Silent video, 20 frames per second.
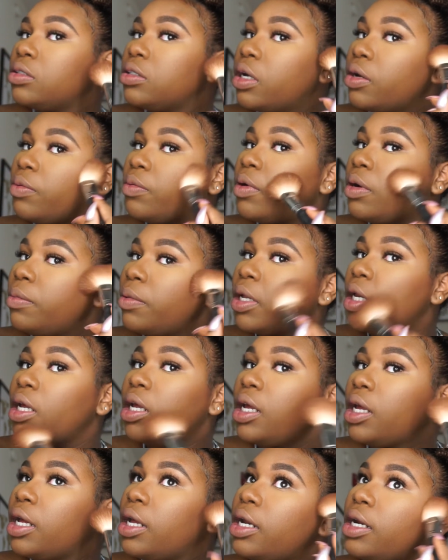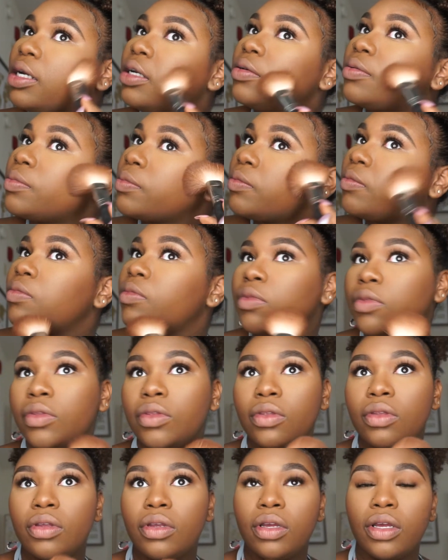I rub it in.
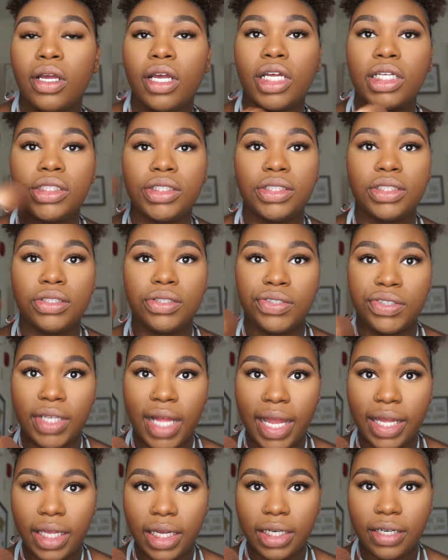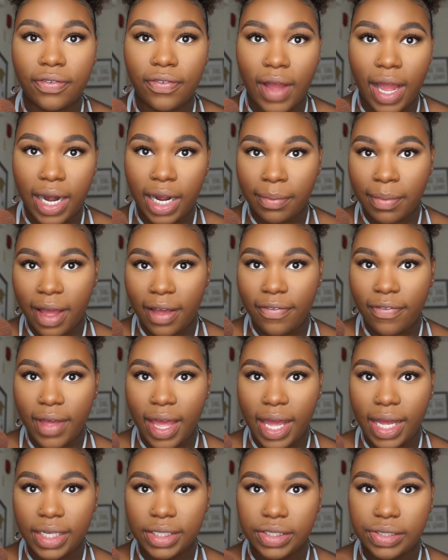It's slightly defining my
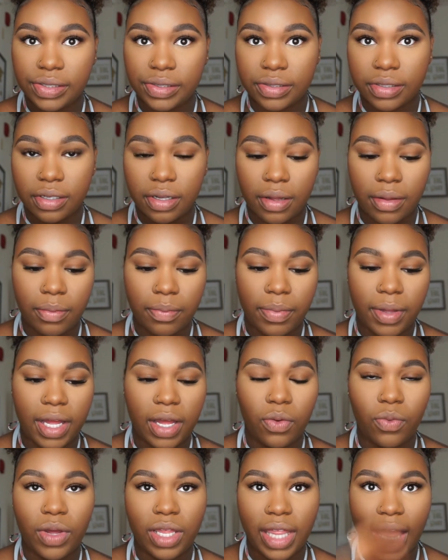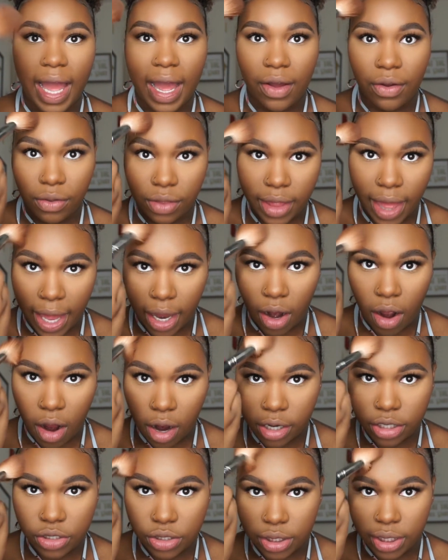face, but without that
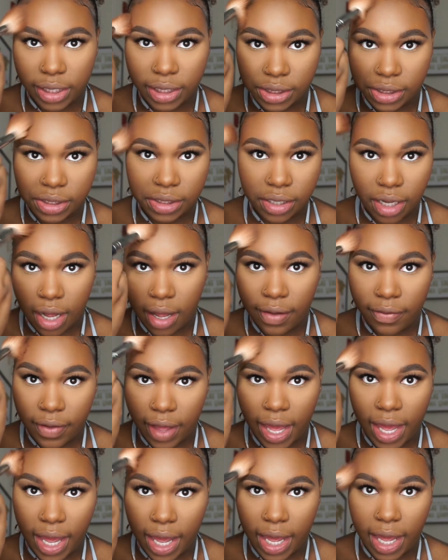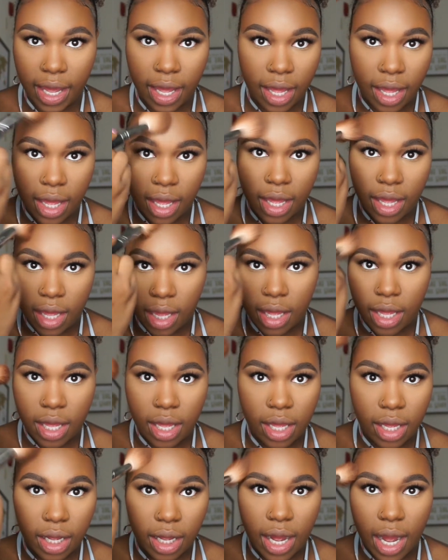harshness of a
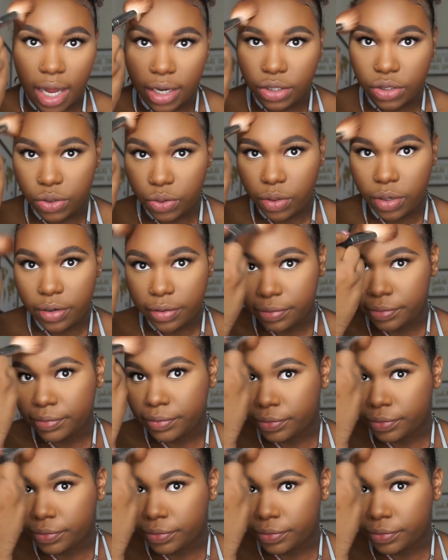contour.